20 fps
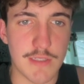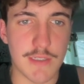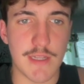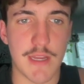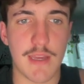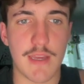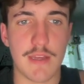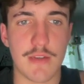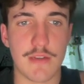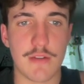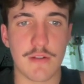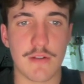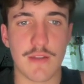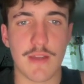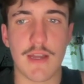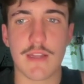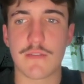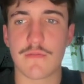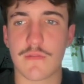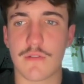I enter.
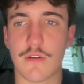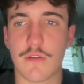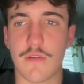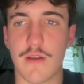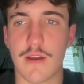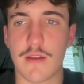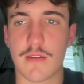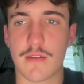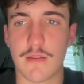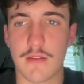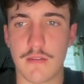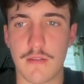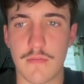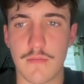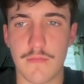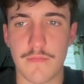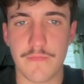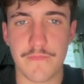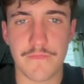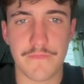That's correct. Yep.
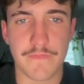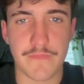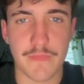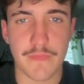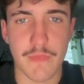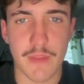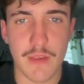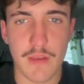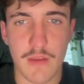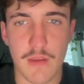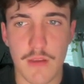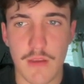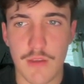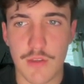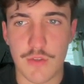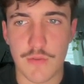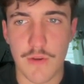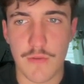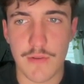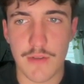
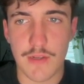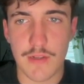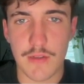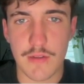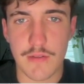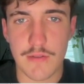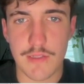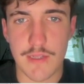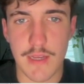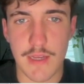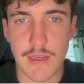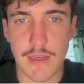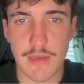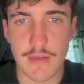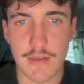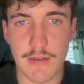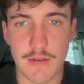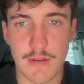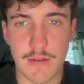So right when it closed, I enter.